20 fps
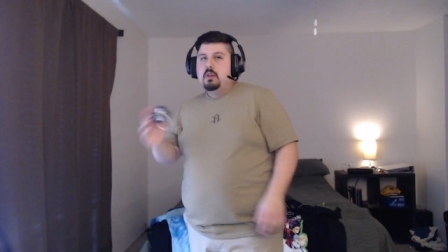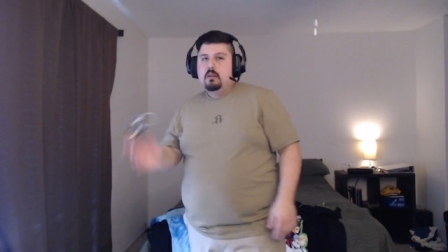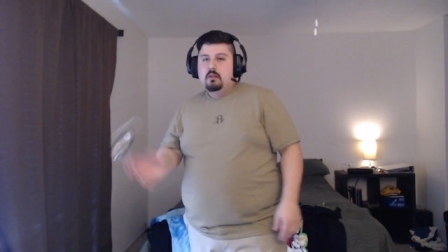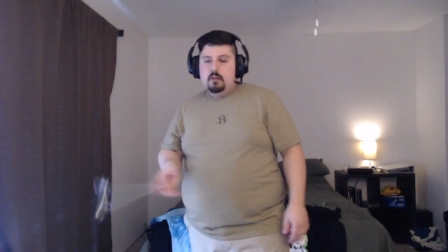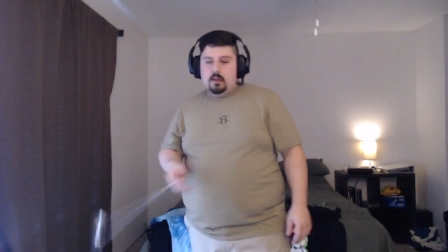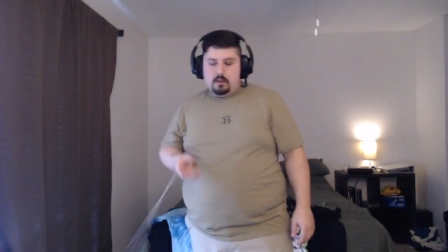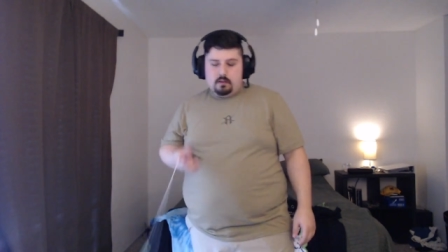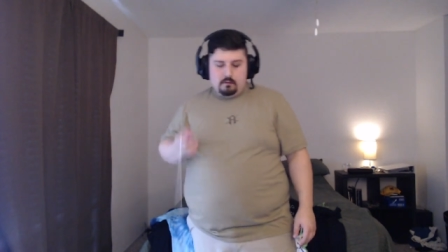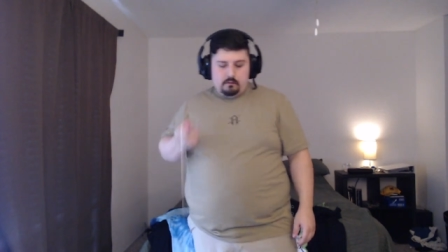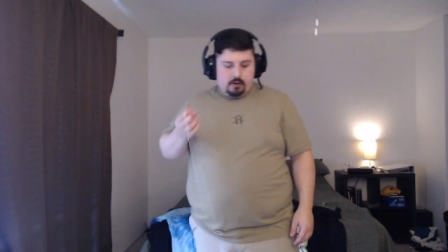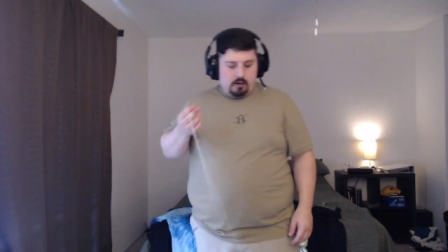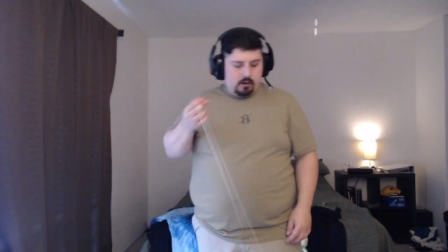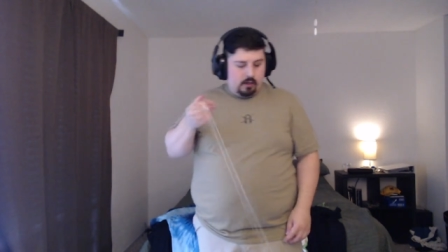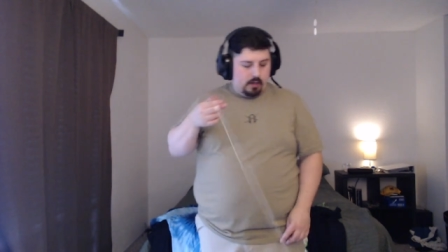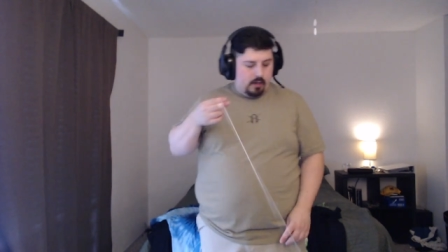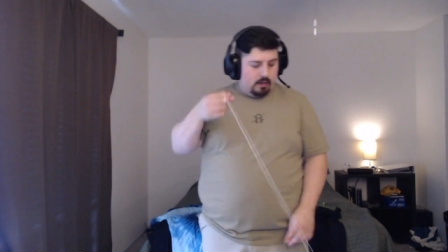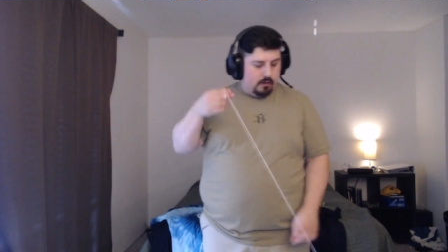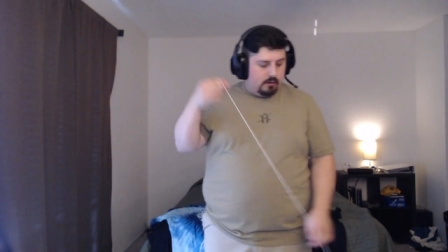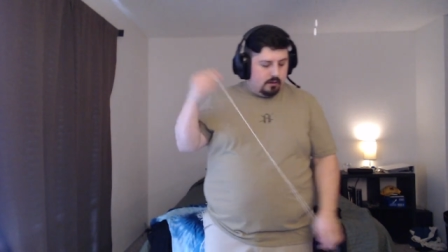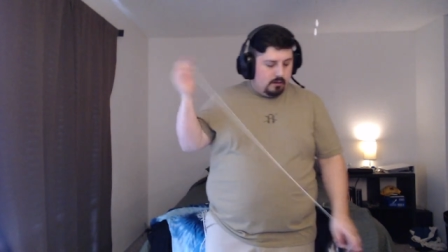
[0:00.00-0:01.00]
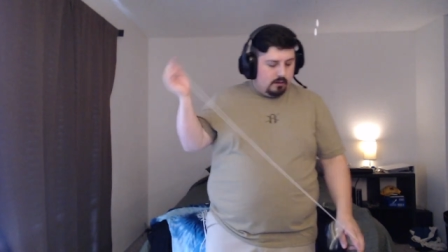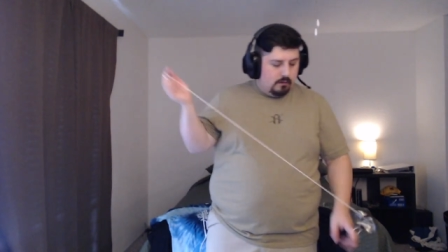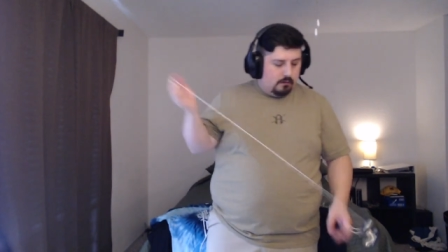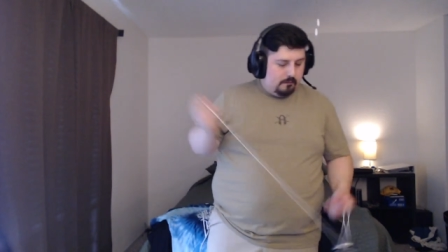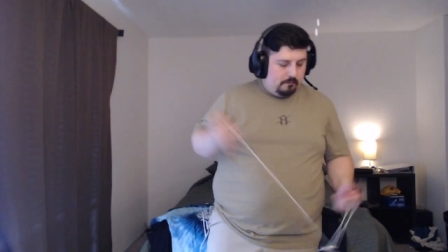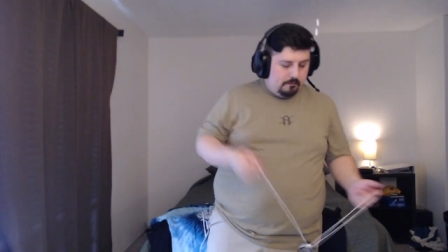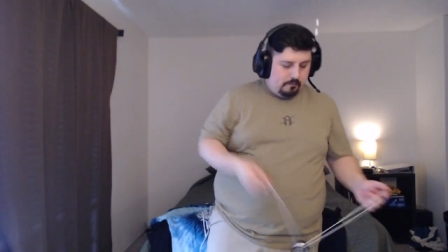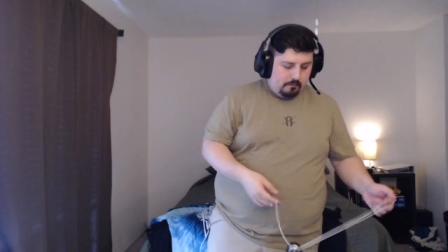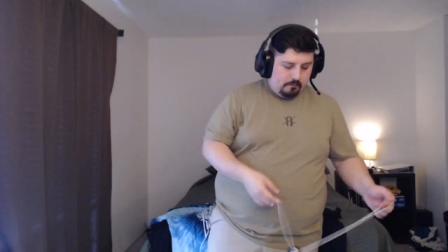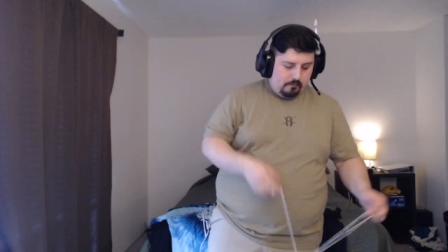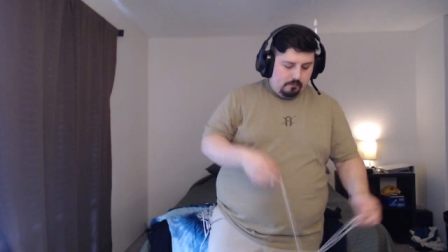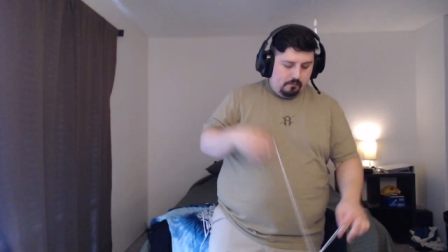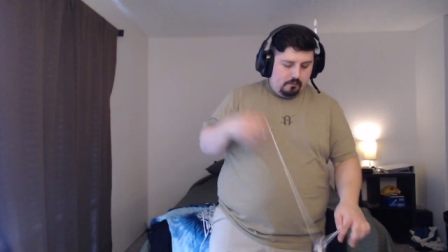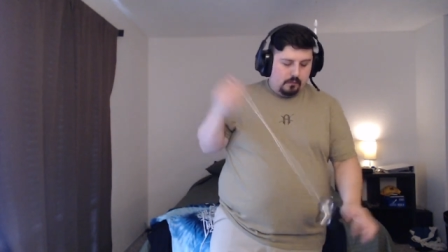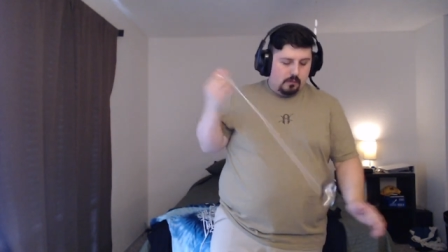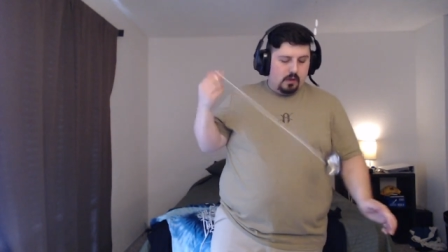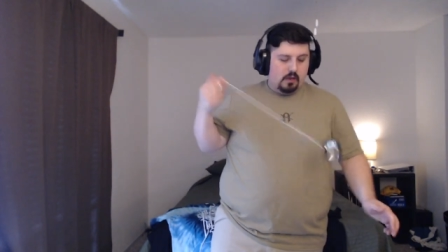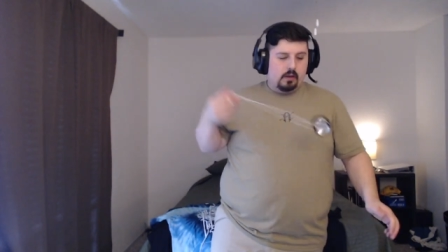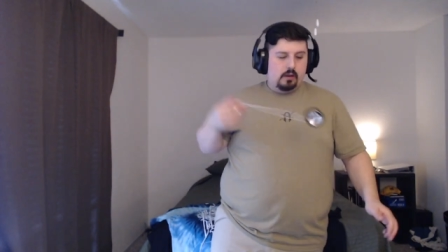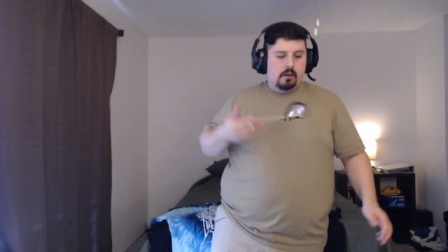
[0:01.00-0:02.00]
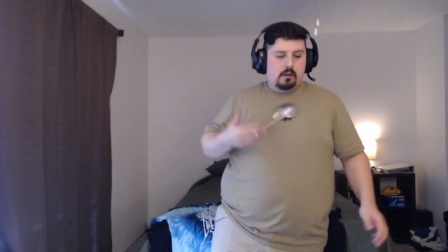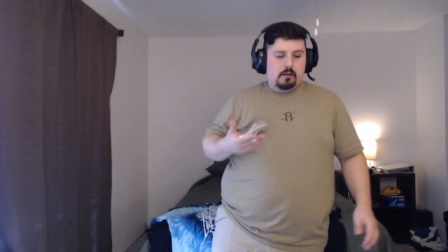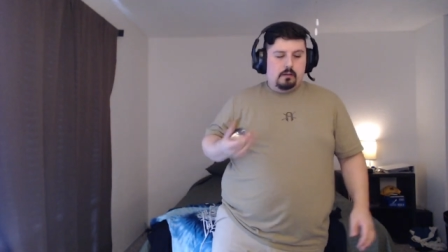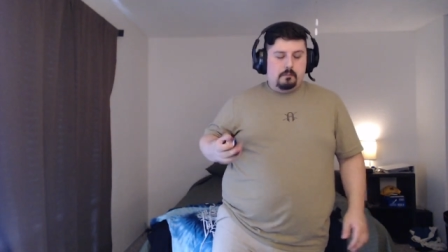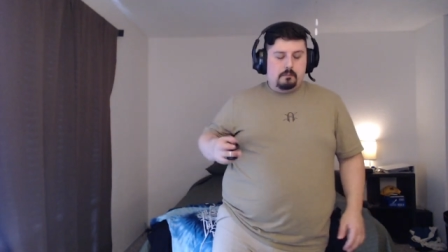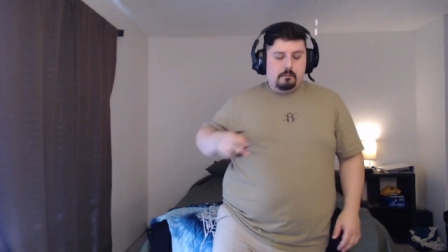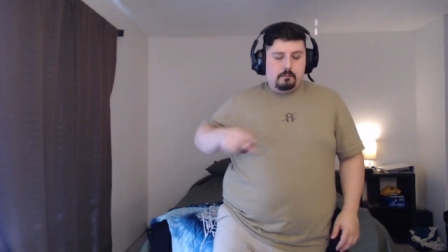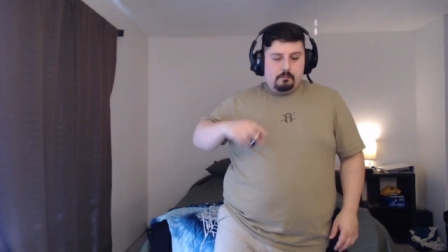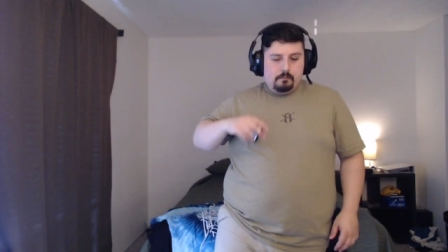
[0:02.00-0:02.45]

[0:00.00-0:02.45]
at the very end. Um,